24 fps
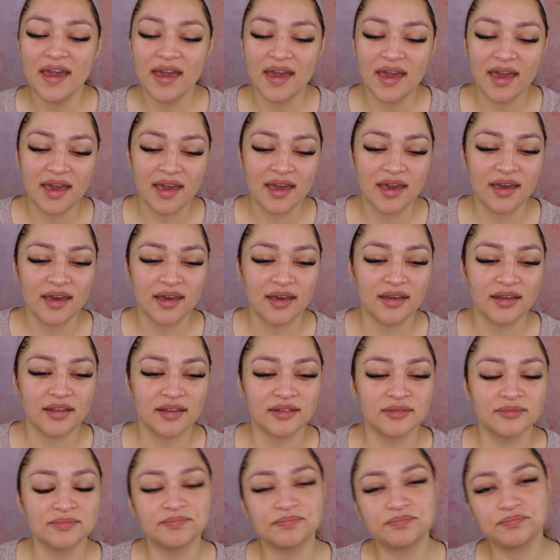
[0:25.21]

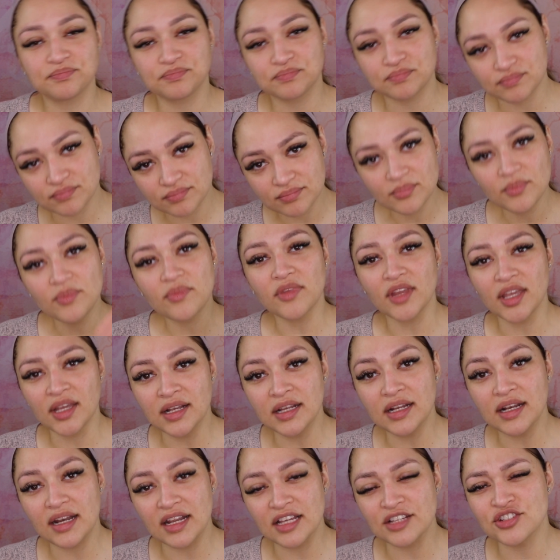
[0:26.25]
And
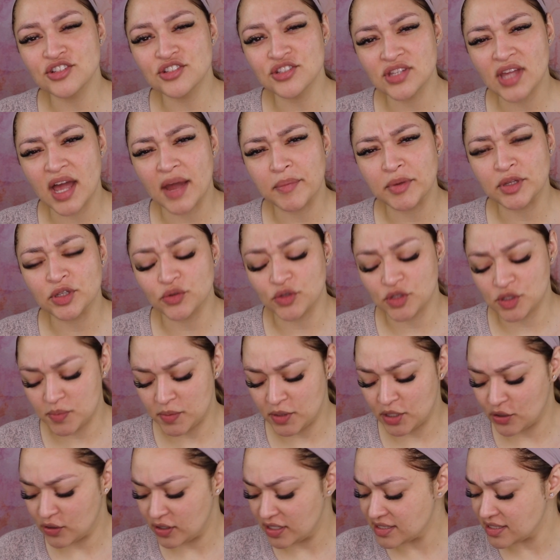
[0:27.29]
let's just dive into this
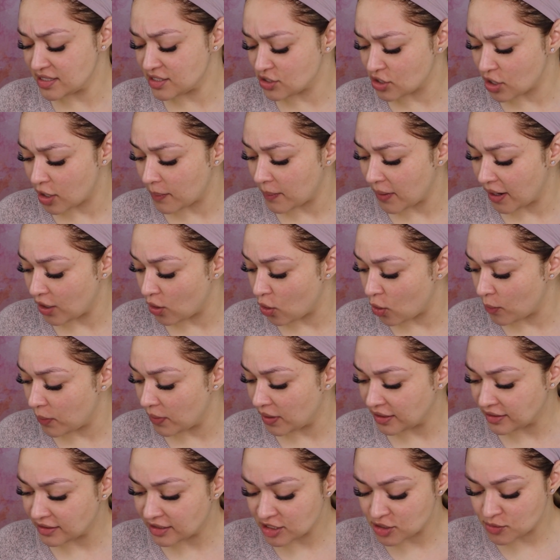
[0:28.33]
video. Let's start by
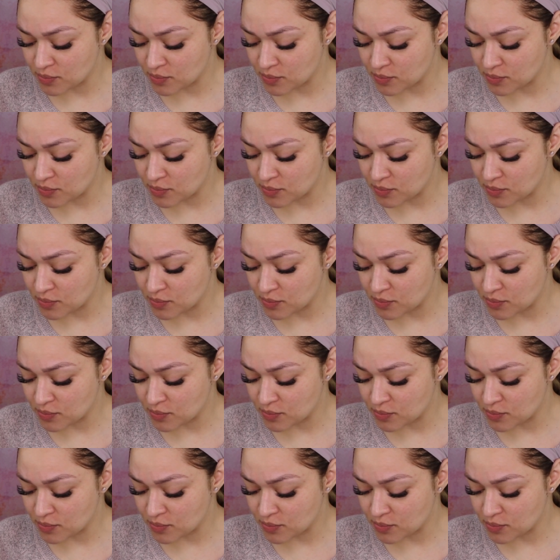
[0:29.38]
opening this